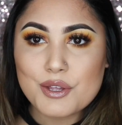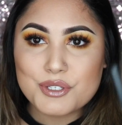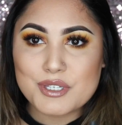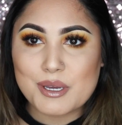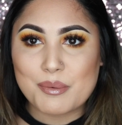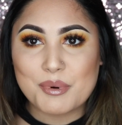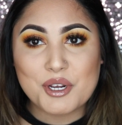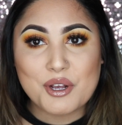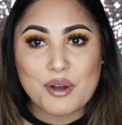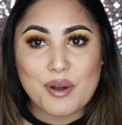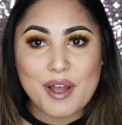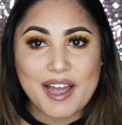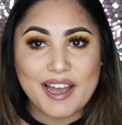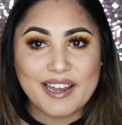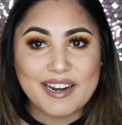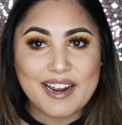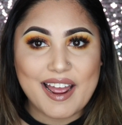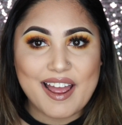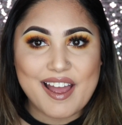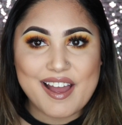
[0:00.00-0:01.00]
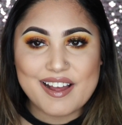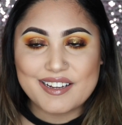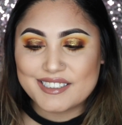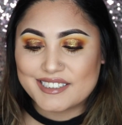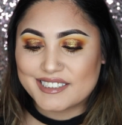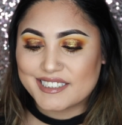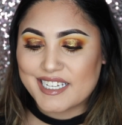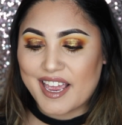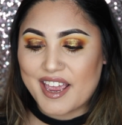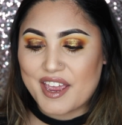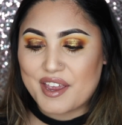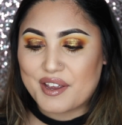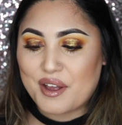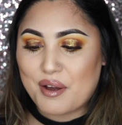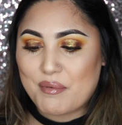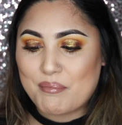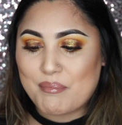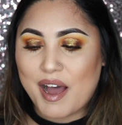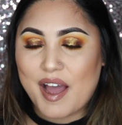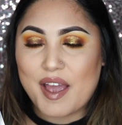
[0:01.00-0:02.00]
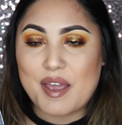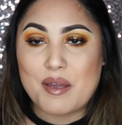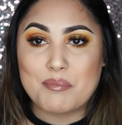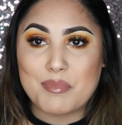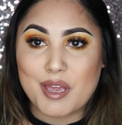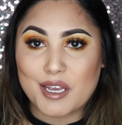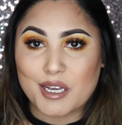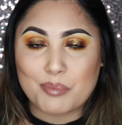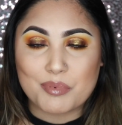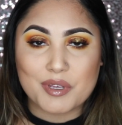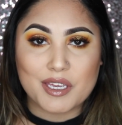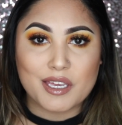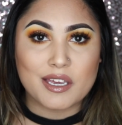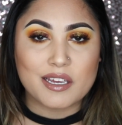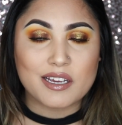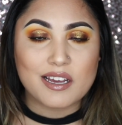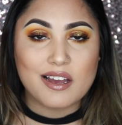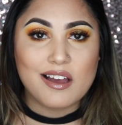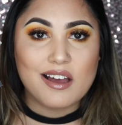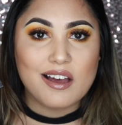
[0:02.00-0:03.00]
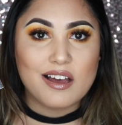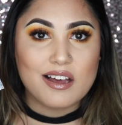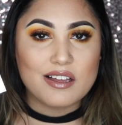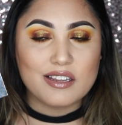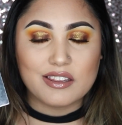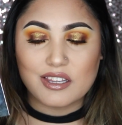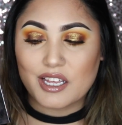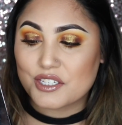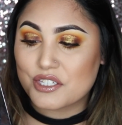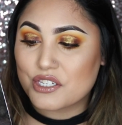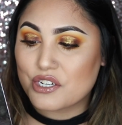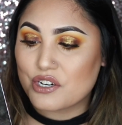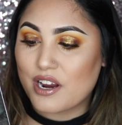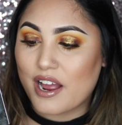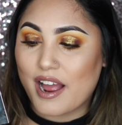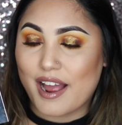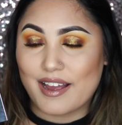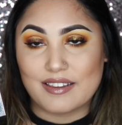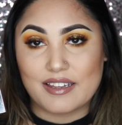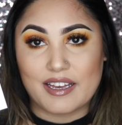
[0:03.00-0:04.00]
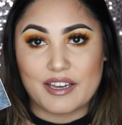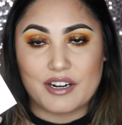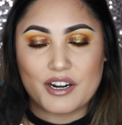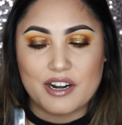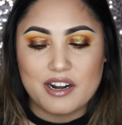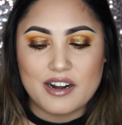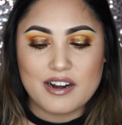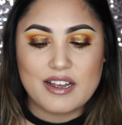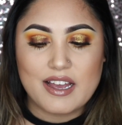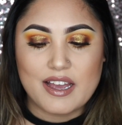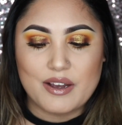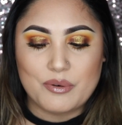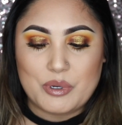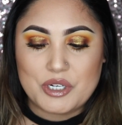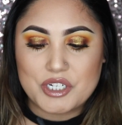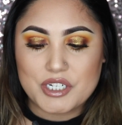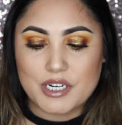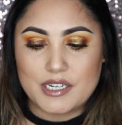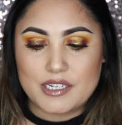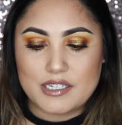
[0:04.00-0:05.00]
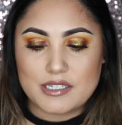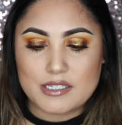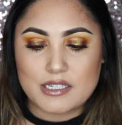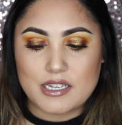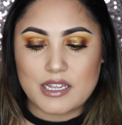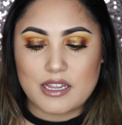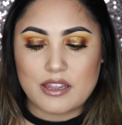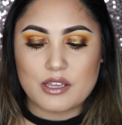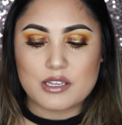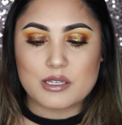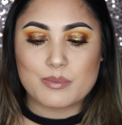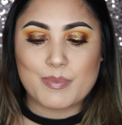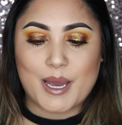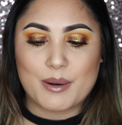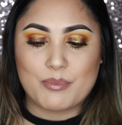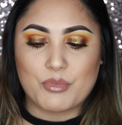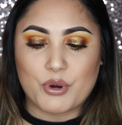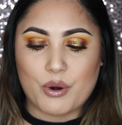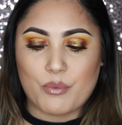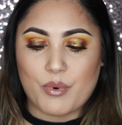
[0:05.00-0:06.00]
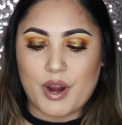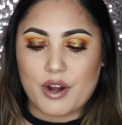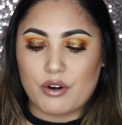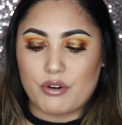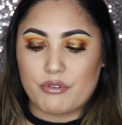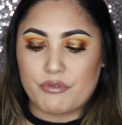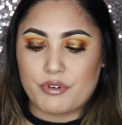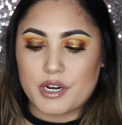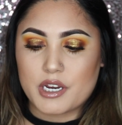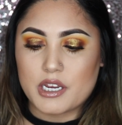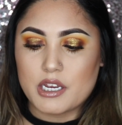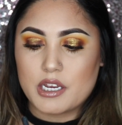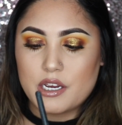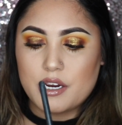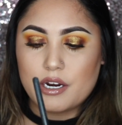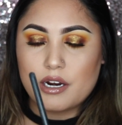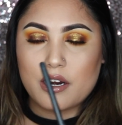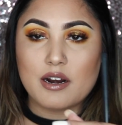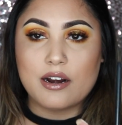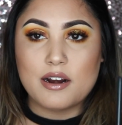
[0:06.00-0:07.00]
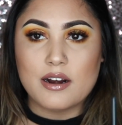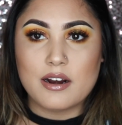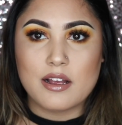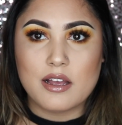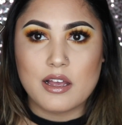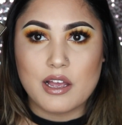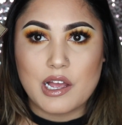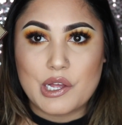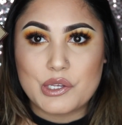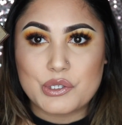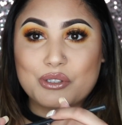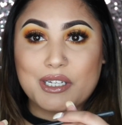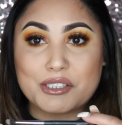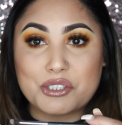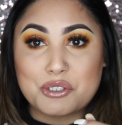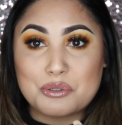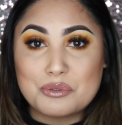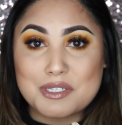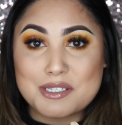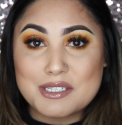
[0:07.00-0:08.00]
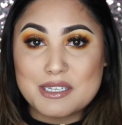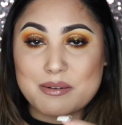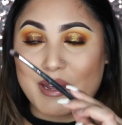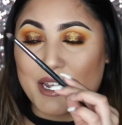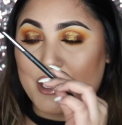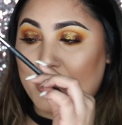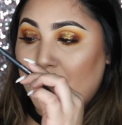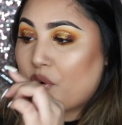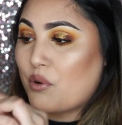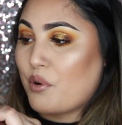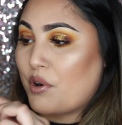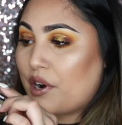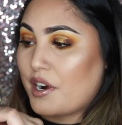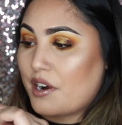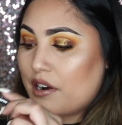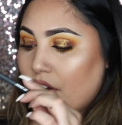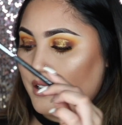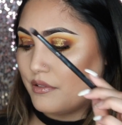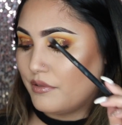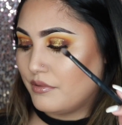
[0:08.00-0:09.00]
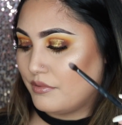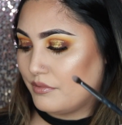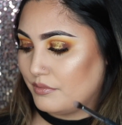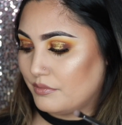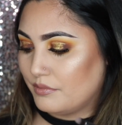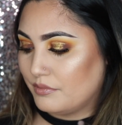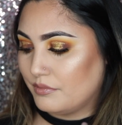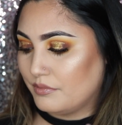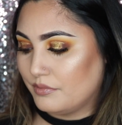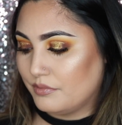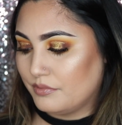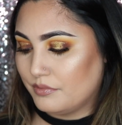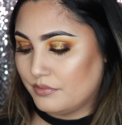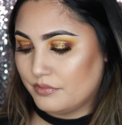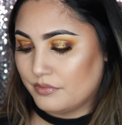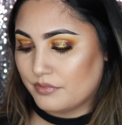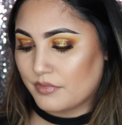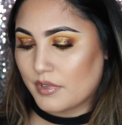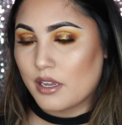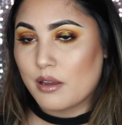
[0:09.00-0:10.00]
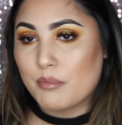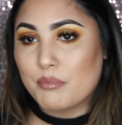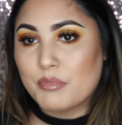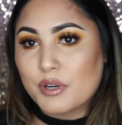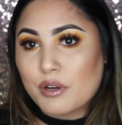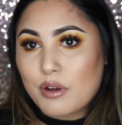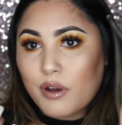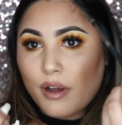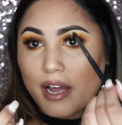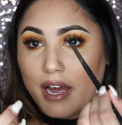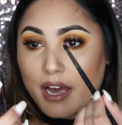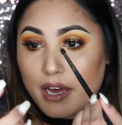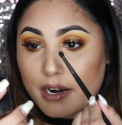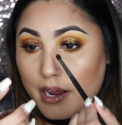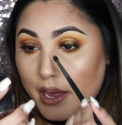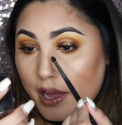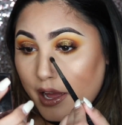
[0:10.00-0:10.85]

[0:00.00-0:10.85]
So I'm gonna go ahead and take my Makeup Geek Luster Highlighter, which is this bad boy right over here. So I like to use this in my inner corner. I'm gonna go ahead